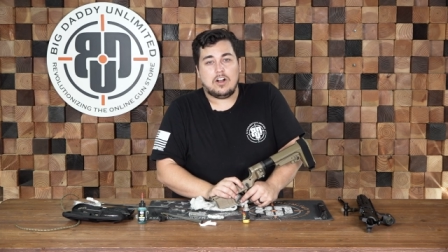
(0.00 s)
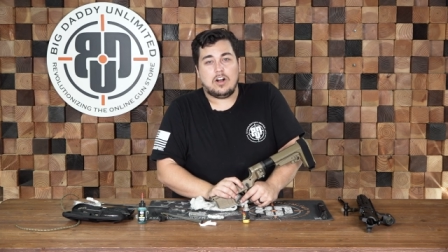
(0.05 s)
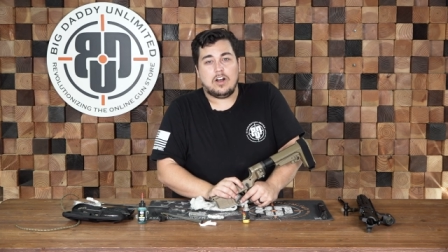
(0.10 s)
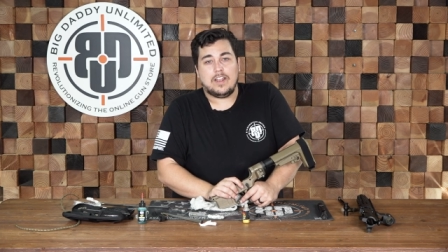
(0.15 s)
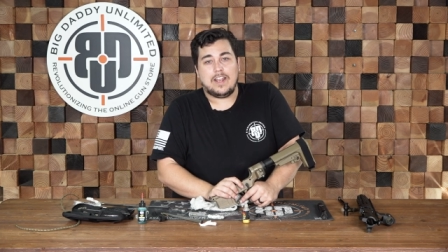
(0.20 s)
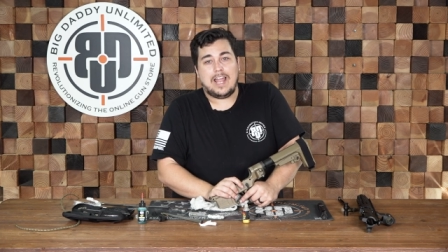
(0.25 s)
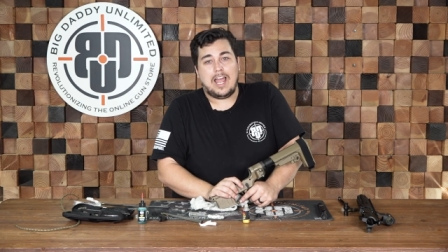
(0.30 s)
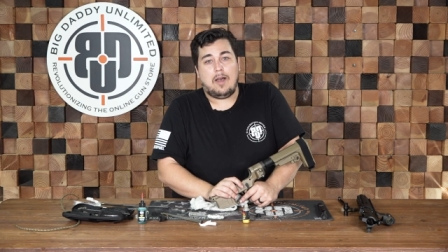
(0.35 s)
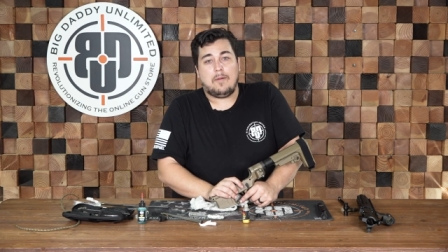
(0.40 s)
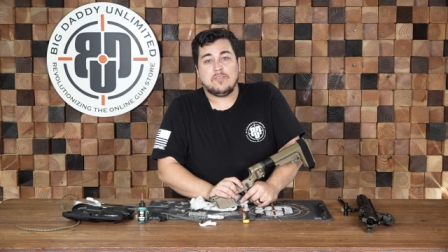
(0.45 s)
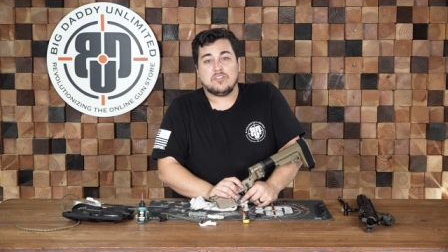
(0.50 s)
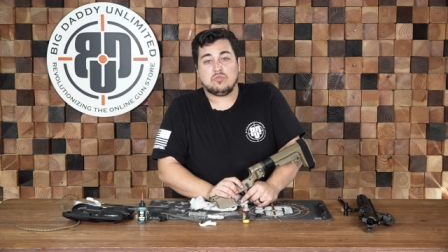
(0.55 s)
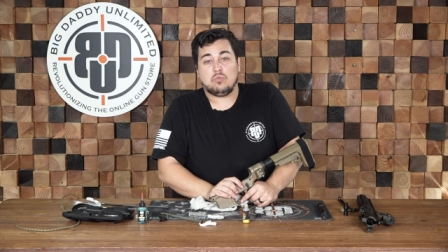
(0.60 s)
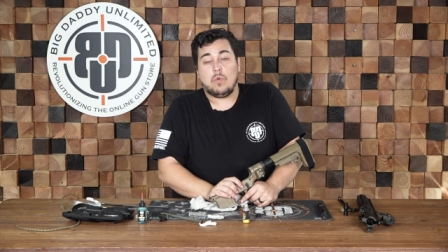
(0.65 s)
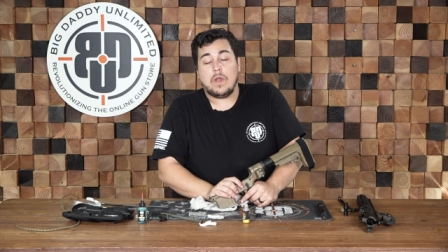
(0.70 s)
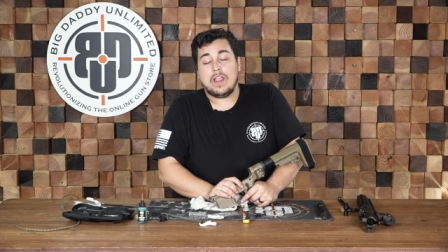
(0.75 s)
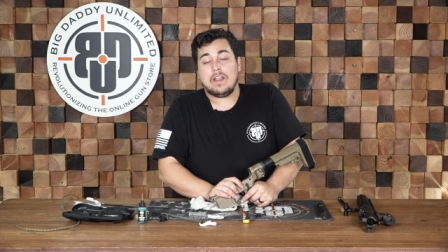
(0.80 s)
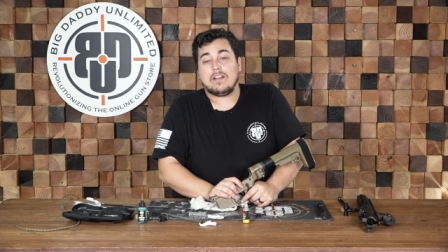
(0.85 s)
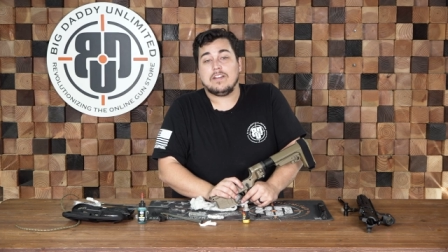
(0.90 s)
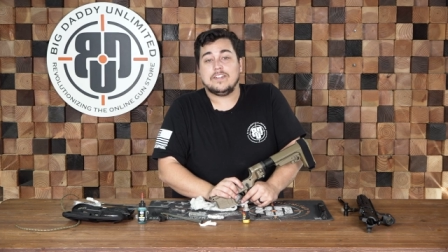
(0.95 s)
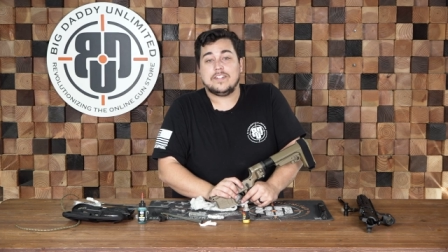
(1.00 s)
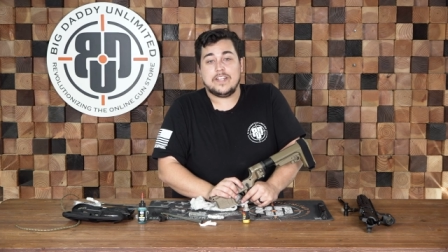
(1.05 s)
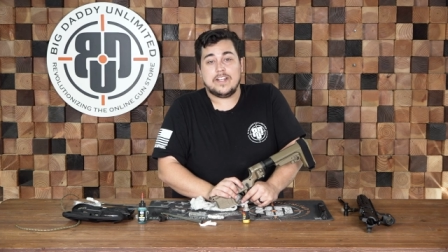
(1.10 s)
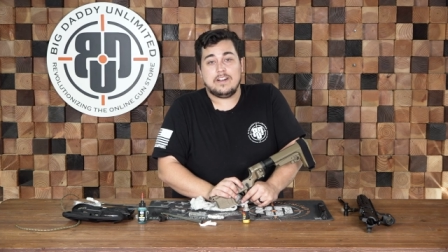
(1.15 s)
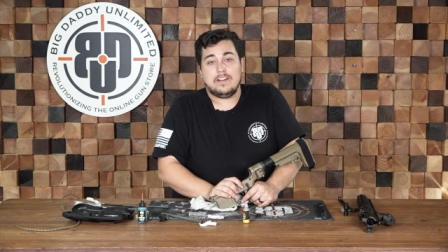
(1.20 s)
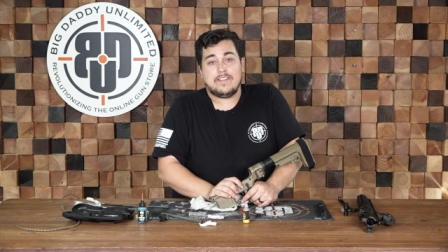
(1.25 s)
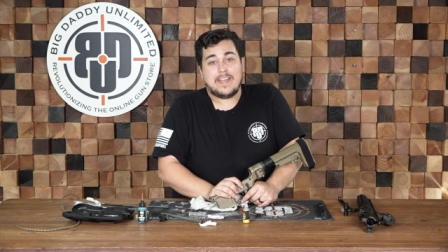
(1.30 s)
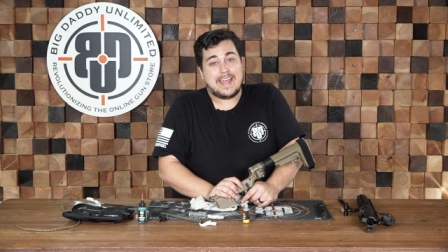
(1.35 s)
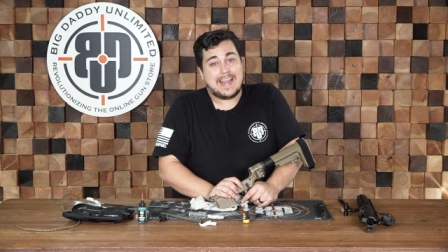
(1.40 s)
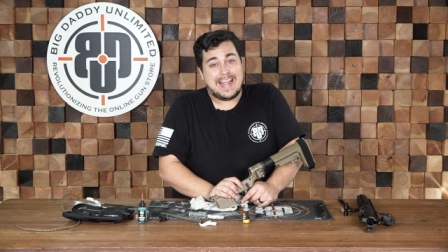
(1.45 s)
on how much wear and
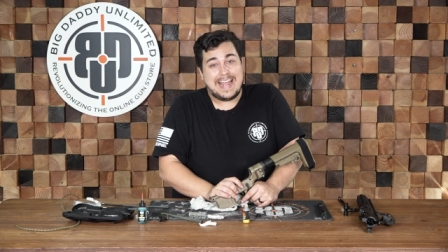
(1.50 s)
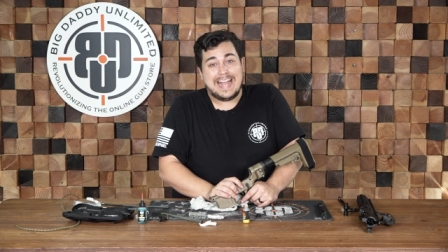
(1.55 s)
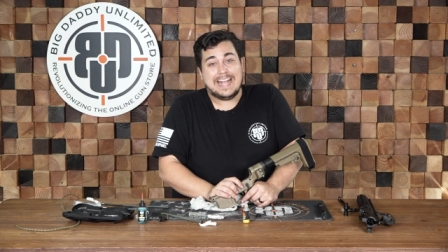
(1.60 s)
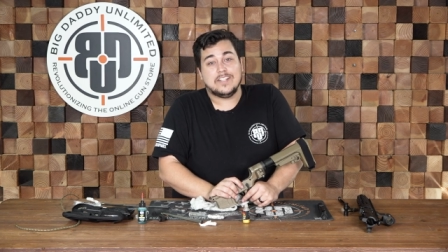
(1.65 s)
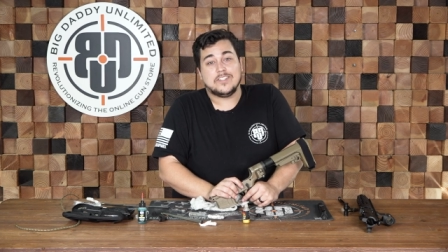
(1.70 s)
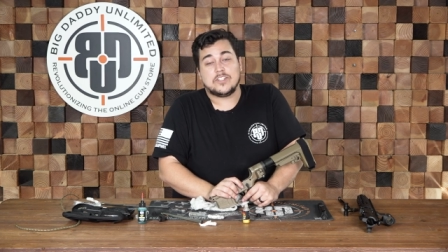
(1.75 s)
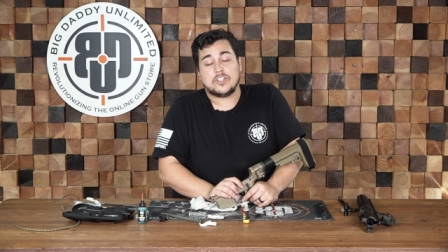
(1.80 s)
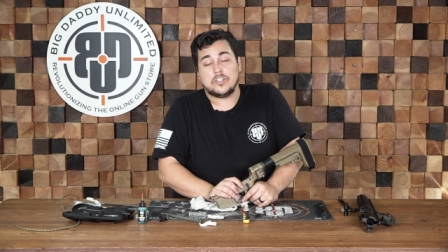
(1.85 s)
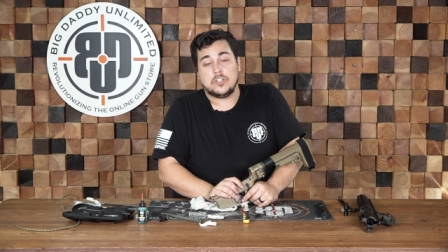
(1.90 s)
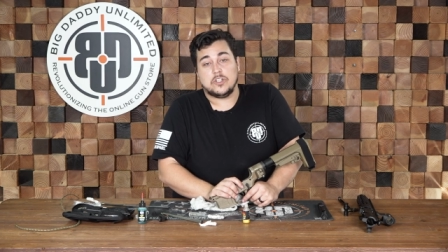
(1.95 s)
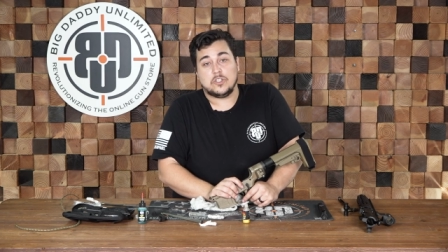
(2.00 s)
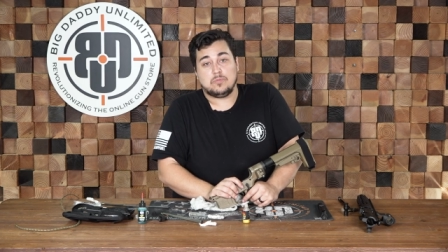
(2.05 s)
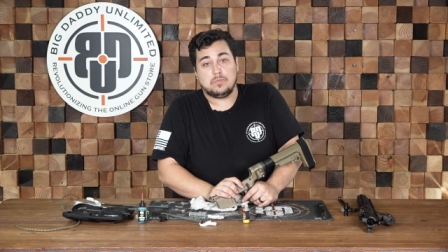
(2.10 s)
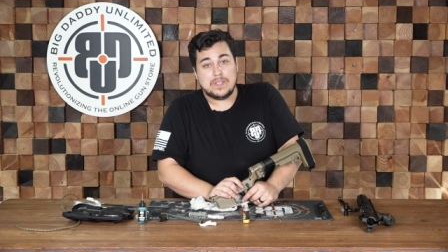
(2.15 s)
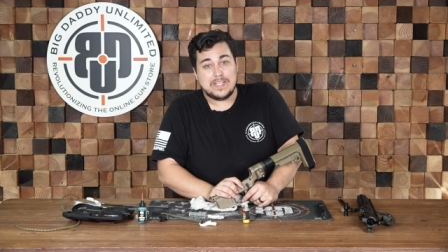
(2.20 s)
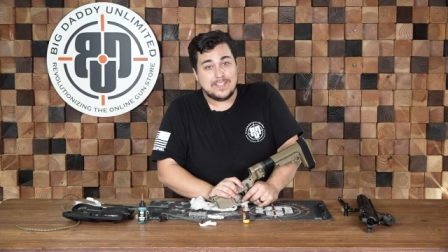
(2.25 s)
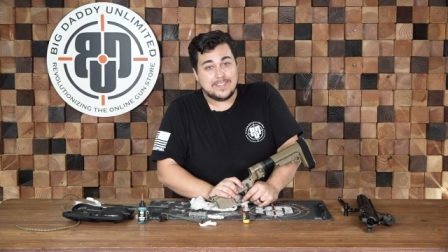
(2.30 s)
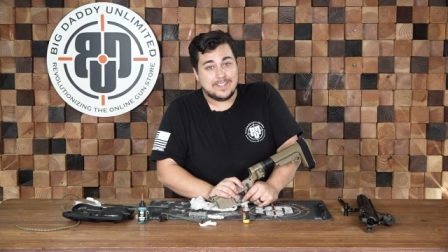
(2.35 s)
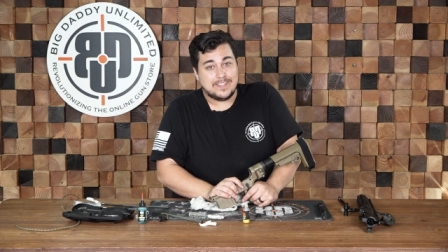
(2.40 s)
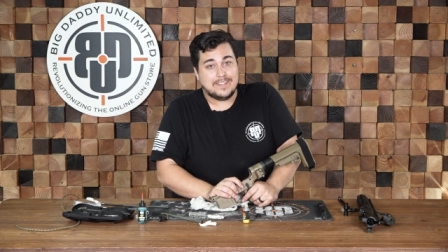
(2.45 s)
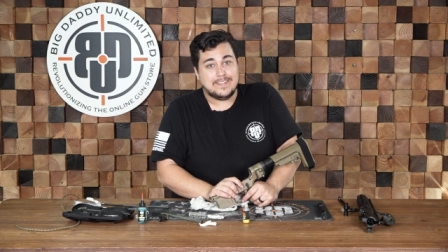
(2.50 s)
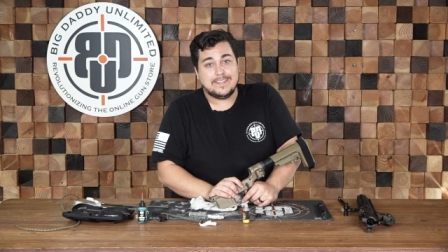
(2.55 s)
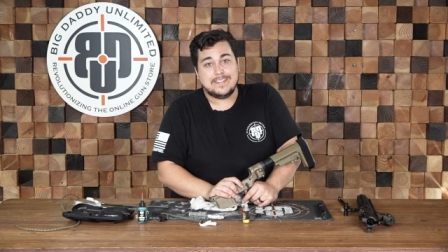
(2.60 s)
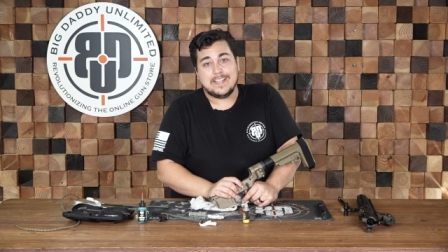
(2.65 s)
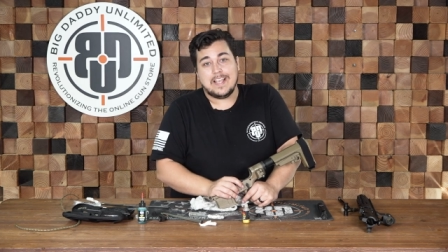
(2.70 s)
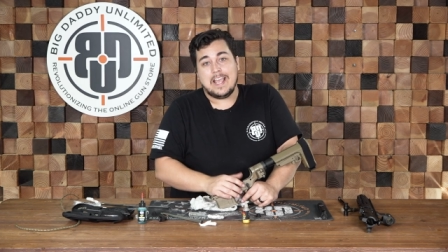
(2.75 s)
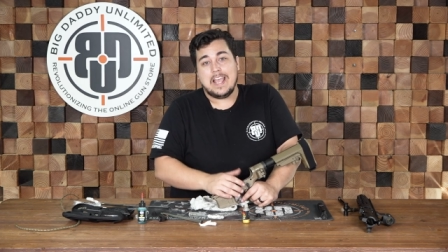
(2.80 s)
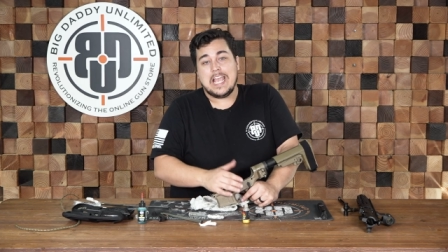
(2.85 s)
tear that adds to those pieces,